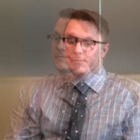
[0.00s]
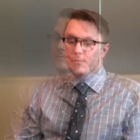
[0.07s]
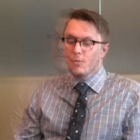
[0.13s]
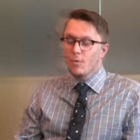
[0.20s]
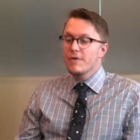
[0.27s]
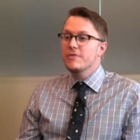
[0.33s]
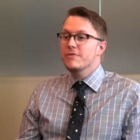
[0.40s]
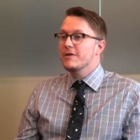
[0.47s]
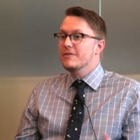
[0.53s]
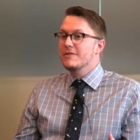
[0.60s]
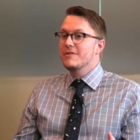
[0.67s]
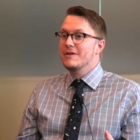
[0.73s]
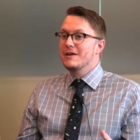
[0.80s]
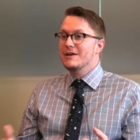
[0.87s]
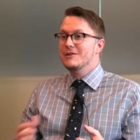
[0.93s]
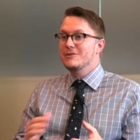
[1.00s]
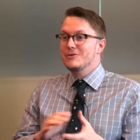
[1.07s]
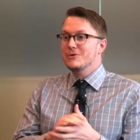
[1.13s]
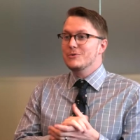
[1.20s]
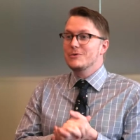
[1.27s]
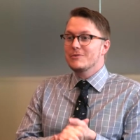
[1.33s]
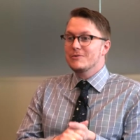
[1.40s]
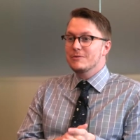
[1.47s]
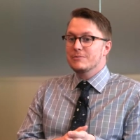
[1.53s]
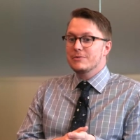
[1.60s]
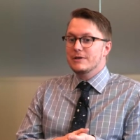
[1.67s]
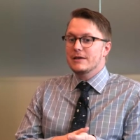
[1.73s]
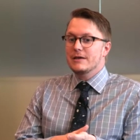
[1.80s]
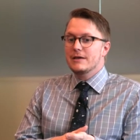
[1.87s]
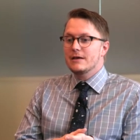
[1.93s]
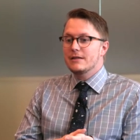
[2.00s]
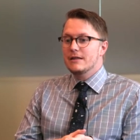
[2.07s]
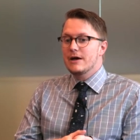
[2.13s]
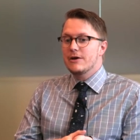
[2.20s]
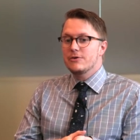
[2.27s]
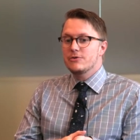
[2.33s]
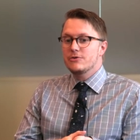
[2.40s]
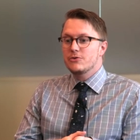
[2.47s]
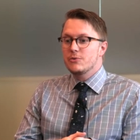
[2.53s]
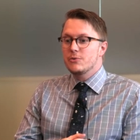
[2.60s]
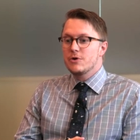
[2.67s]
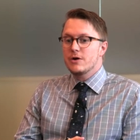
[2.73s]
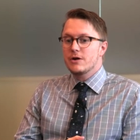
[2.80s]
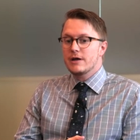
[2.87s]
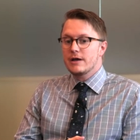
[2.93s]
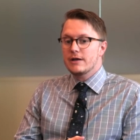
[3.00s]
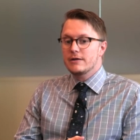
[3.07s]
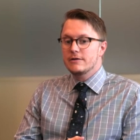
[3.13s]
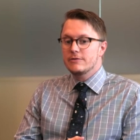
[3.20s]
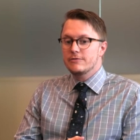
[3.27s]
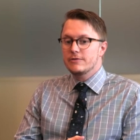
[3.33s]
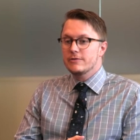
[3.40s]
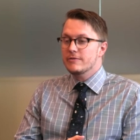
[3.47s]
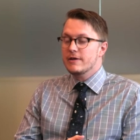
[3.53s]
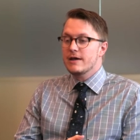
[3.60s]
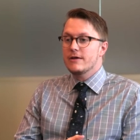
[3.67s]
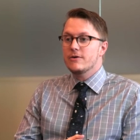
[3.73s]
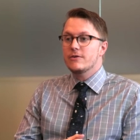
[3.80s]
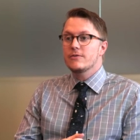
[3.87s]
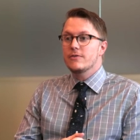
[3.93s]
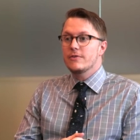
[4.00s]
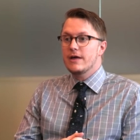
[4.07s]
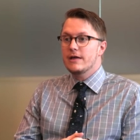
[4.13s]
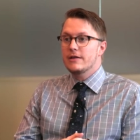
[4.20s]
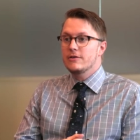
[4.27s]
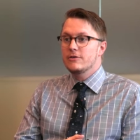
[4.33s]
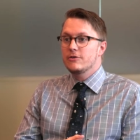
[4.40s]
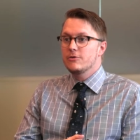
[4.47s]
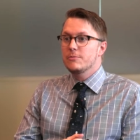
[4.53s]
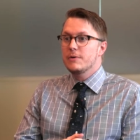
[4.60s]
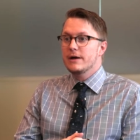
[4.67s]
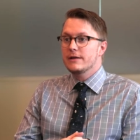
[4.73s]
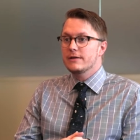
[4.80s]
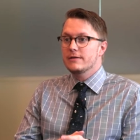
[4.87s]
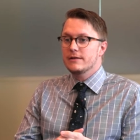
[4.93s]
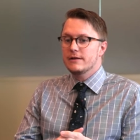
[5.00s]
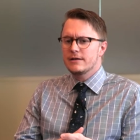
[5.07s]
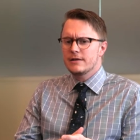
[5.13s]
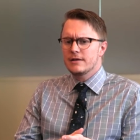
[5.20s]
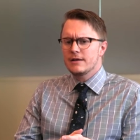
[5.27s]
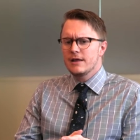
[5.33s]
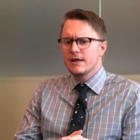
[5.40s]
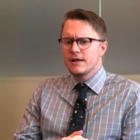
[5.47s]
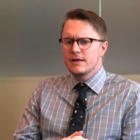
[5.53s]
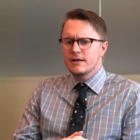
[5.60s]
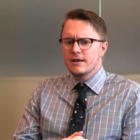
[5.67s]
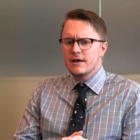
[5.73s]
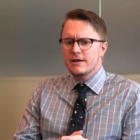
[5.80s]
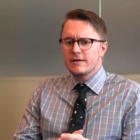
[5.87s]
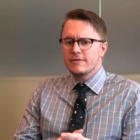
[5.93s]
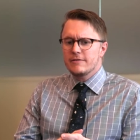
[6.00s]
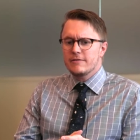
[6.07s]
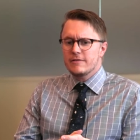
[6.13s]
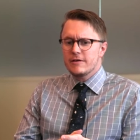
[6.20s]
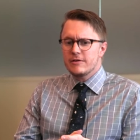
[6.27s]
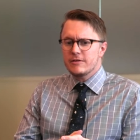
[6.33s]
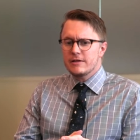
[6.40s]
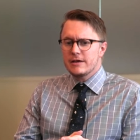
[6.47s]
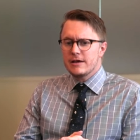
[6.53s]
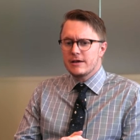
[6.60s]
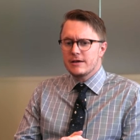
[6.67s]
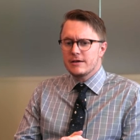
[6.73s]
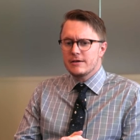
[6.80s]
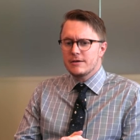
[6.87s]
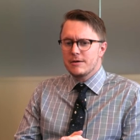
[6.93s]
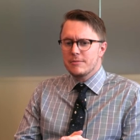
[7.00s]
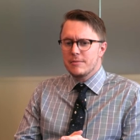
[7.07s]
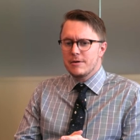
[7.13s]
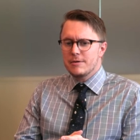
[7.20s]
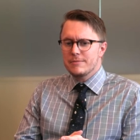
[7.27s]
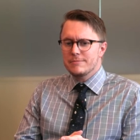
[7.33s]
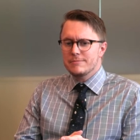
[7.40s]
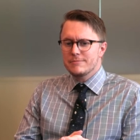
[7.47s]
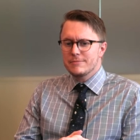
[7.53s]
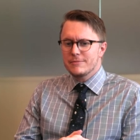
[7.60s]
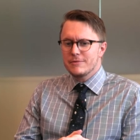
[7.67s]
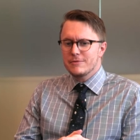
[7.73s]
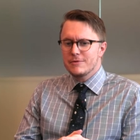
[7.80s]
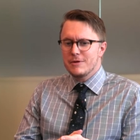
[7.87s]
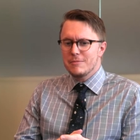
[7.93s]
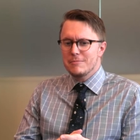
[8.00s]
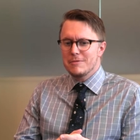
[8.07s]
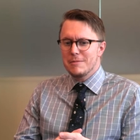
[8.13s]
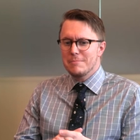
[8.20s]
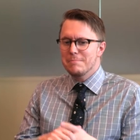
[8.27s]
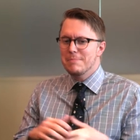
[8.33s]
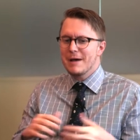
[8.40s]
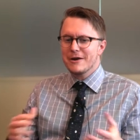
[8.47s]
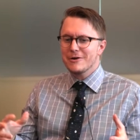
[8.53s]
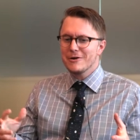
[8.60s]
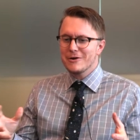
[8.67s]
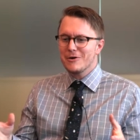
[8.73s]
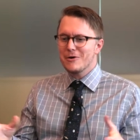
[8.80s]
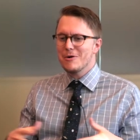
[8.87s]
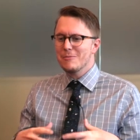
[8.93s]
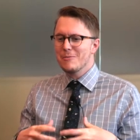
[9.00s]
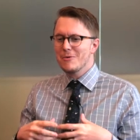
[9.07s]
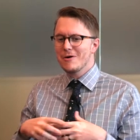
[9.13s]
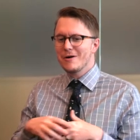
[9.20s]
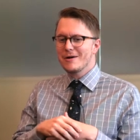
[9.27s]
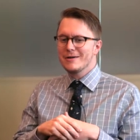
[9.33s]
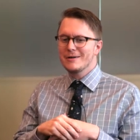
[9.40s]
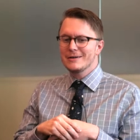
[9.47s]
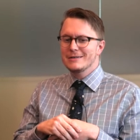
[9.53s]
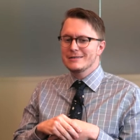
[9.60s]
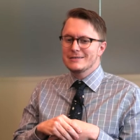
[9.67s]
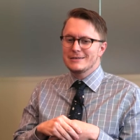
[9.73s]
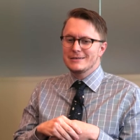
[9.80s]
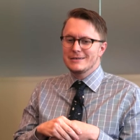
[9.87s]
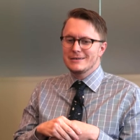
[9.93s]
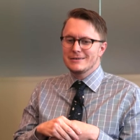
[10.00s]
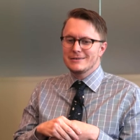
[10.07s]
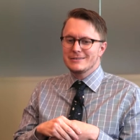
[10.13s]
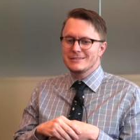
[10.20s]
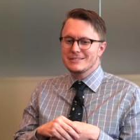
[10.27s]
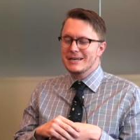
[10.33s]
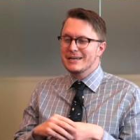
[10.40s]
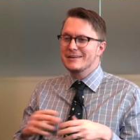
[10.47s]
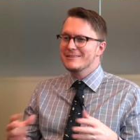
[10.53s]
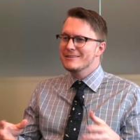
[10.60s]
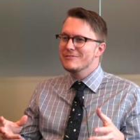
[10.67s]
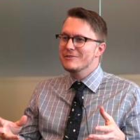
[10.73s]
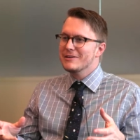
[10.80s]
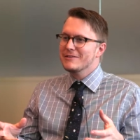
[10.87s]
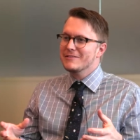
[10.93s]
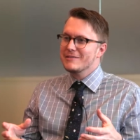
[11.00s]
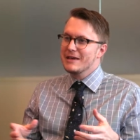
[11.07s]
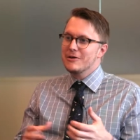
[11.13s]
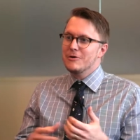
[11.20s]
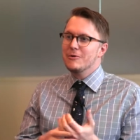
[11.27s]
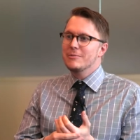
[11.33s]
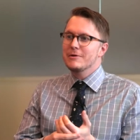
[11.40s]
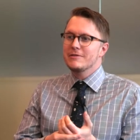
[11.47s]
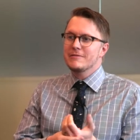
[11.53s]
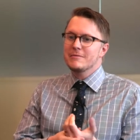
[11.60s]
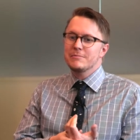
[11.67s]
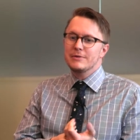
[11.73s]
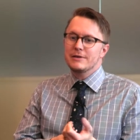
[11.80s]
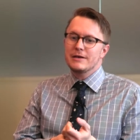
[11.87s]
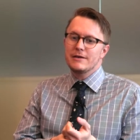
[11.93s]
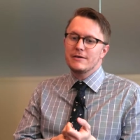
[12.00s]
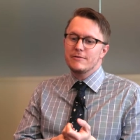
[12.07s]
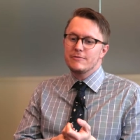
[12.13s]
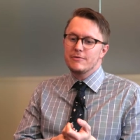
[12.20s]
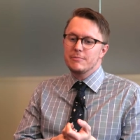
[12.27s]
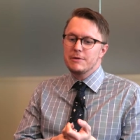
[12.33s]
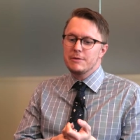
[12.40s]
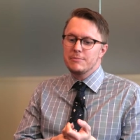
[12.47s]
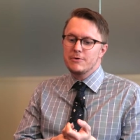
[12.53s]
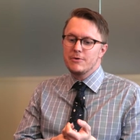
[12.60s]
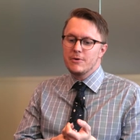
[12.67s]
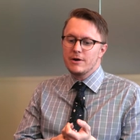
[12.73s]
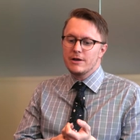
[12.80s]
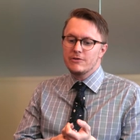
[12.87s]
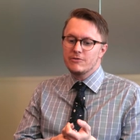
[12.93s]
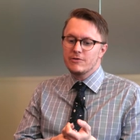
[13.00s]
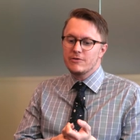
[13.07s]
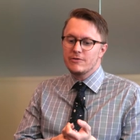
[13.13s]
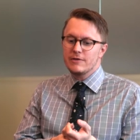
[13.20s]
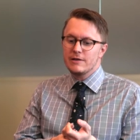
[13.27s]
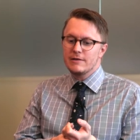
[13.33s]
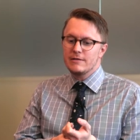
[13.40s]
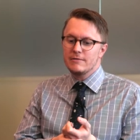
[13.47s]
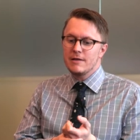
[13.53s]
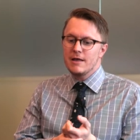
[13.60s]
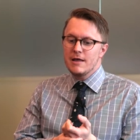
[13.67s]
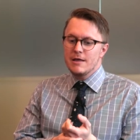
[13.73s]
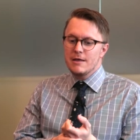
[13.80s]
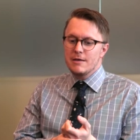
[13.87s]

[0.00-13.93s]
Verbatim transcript: One thing that they can do is simply allow you to work at a different scale than you might, and not necessarily a, a, a better or more Uh, scientific scale, but simply for people who are interested in